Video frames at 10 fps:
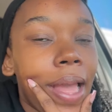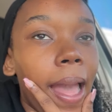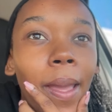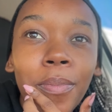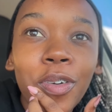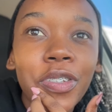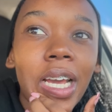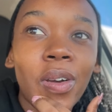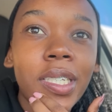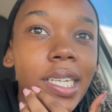I moved
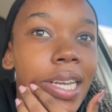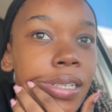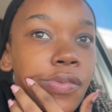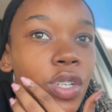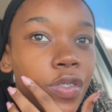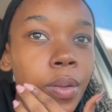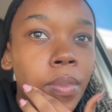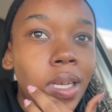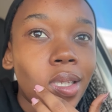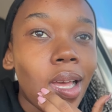out end of
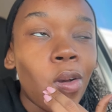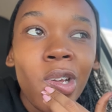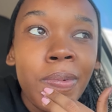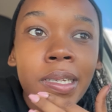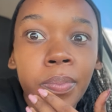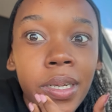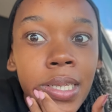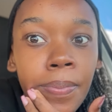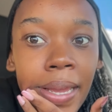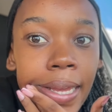November, so I want my
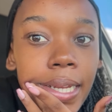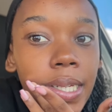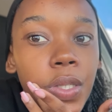deposit back.